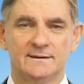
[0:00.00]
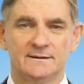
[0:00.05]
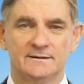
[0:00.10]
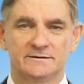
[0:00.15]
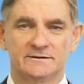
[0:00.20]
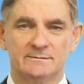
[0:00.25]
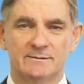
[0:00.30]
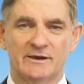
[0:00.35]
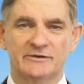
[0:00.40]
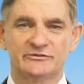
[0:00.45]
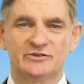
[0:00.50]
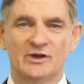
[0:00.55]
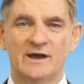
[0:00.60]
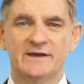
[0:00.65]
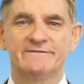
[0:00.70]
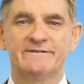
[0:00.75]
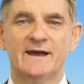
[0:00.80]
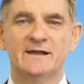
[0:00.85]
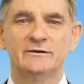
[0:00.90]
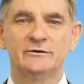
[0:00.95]
The most
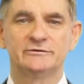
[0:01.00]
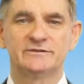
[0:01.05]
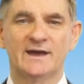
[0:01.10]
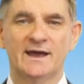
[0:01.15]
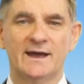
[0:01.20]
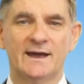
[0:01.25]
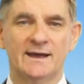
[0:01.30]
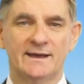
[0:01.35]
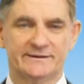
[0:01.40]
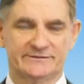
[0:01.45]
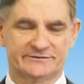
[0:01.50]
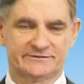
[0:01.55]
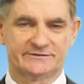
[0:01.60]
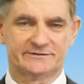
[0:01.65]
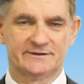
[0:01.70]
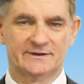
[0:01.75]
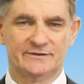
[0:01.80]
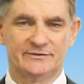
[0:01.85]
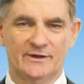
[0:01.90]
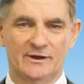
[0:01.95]
high-value
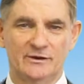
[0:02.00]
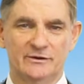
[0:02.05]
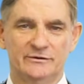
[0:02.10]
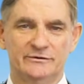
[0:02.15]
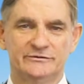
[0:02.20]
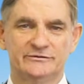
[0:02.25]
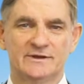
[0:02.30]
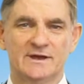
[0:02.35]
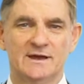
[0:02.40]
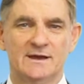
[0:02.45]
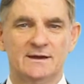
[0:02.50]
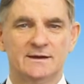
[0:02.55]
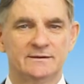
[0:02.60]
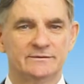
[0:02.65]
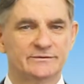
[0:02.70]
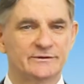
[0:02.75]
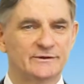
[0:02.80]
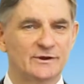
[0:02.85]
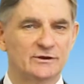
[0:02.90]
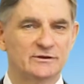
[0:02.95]
tasks are those
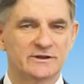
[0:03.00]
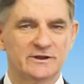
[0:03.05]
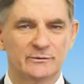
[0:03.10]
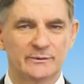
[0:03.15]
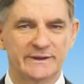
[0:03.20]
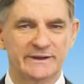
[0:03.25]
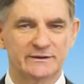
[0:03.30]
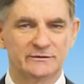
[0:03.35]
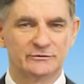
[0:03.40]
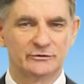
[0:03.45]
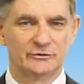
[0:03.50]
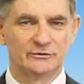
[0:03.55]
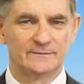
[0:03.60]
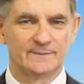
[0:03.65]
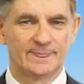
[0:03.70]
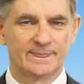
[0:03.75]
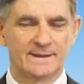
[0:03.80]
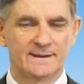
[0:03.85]
that only we can do.